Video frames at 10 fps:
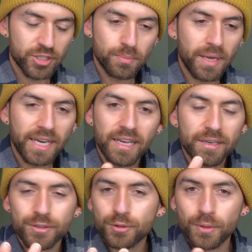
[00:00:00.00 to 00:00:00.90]
just made out
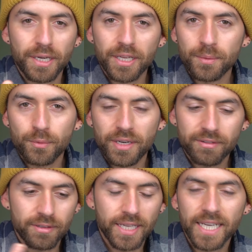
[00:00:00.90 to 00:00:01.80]
of tritium,
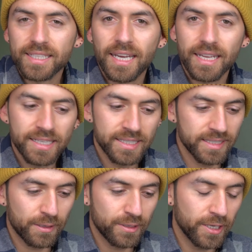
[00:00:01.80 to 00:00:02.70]
whatever the heck that is,
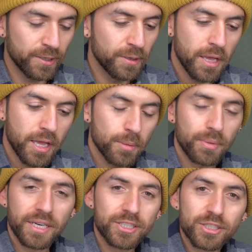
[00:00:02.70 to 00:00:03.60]
I don't know.
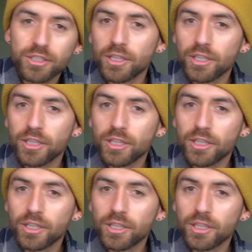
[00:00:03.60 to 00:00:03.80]
But it just